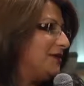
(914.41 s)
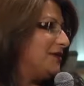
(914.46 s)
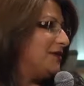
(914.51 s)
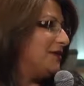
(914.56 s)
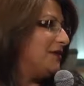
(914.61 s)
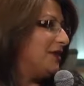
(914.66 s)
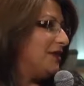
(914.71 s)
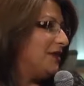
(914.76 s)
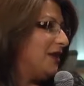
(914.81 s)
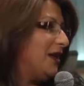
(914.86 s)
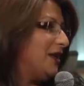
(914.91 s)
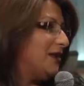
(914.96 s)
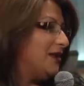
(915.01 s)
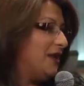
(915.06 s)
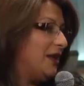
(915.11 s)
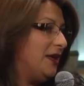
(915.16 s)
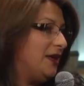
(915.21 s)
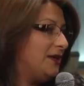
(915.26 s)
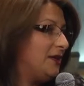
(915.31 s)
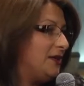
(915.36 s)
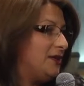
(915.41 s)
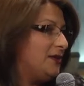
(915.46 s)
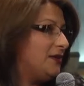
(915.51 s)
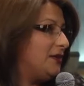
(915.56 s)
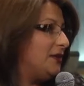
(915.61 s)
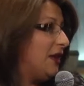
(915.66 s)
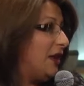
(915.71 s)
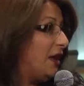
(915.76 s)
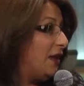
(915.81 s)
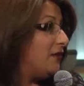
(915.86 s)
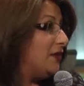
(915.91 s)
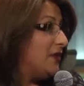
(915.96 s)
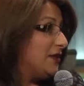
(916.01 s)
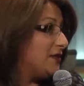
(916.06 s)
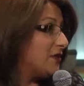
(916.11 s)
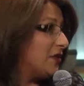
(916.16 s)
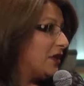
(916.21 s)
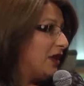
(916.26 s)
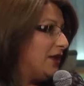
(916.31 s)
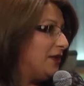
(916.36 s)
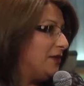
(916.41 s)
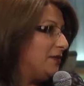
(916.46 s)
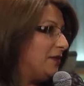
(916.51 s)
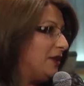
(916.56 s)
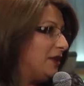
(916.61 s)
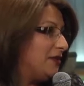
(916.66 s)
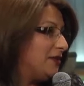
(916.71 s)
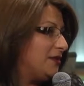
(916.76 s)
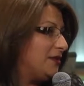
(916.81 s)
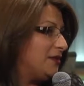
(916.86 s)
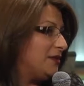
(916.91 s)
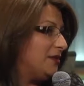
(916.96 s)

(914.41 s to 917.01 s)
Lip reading: their data, and they have this right, but